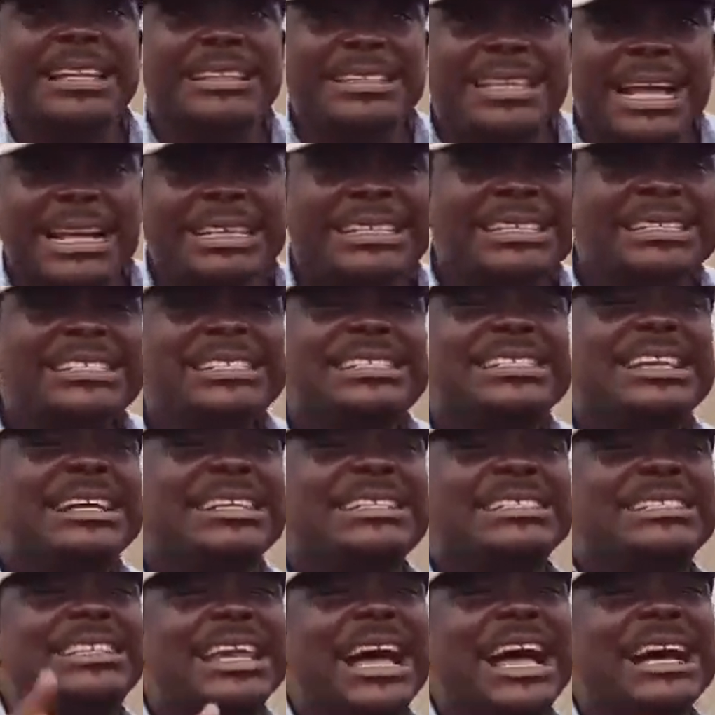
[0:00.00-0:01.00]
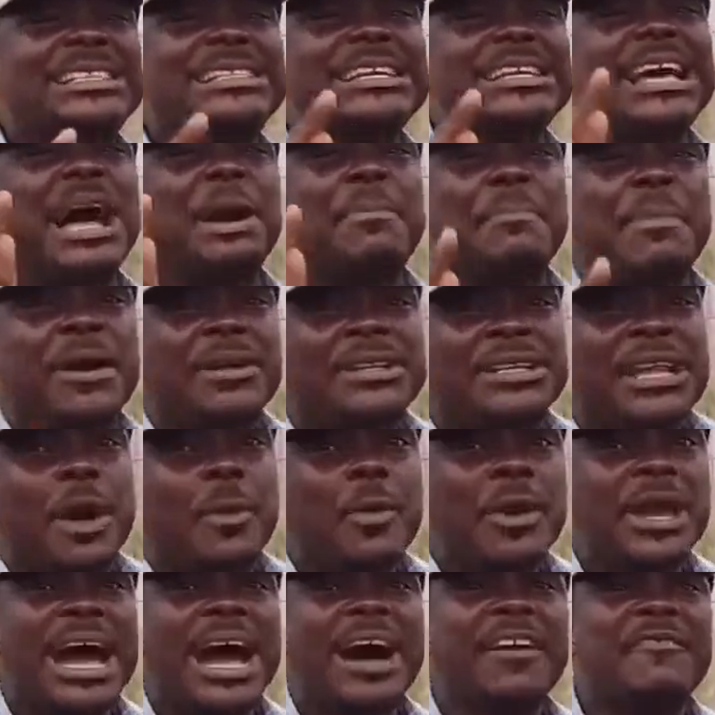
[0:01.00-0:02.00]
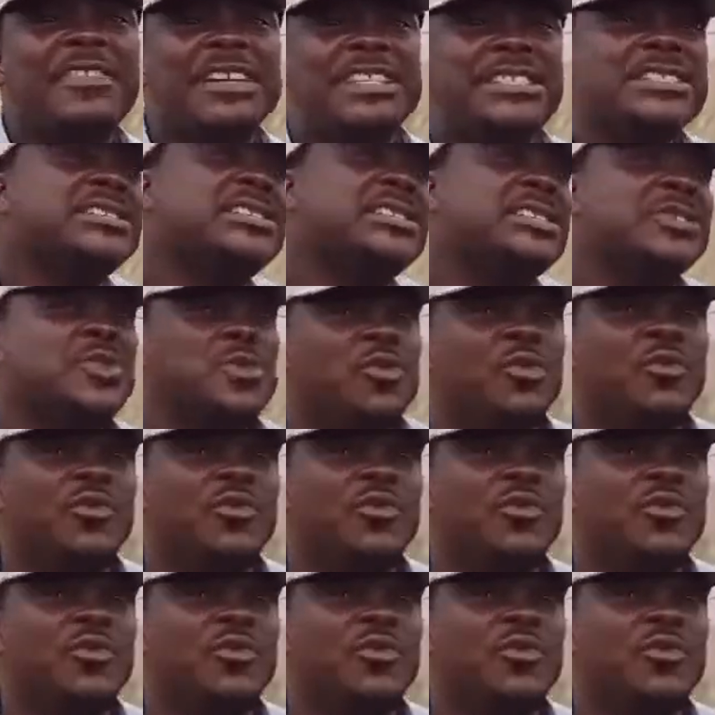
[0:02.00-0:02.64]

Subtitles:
That is the exact amount that we harvest in a